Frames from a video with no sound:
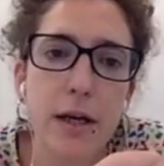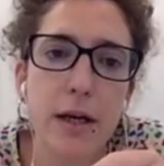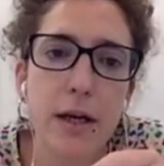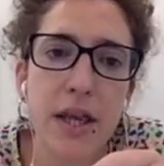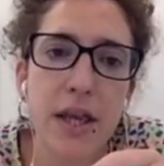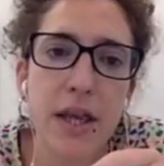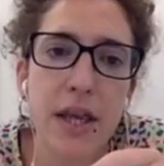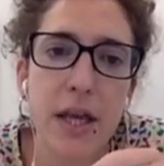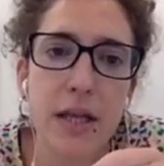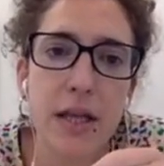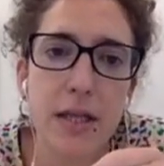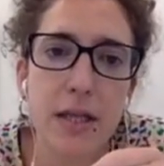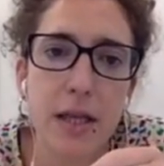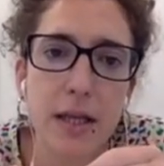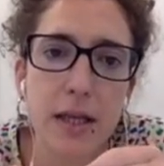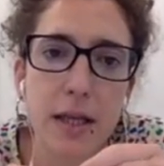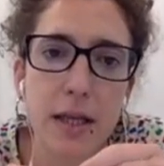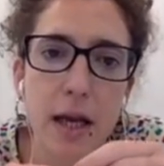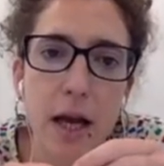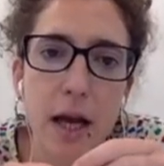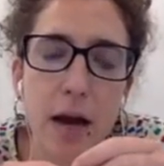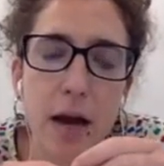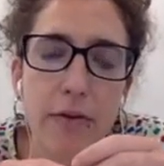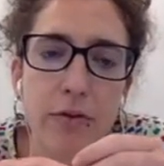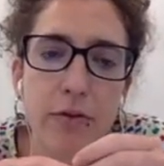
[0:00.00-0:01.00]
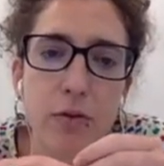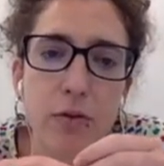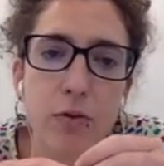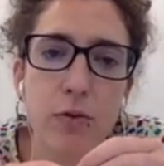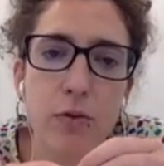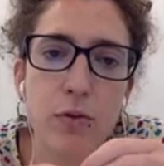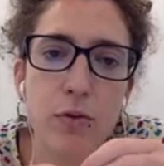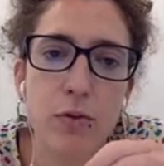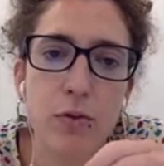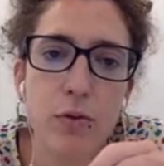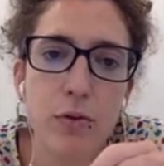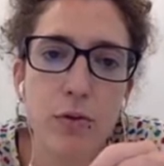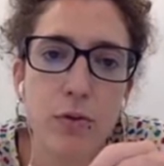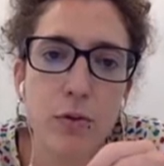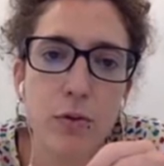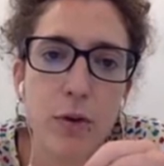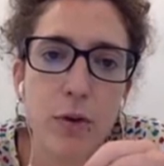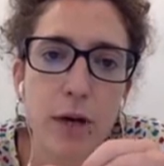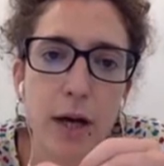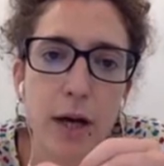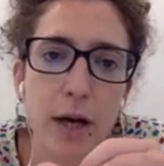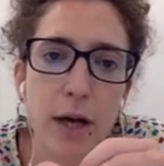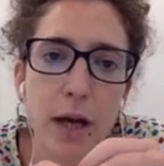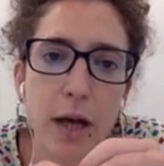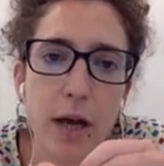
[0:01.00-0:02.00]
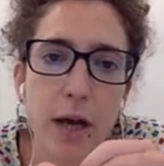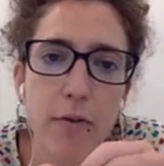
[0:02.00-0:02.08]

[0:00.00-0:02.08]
things that I have to do when I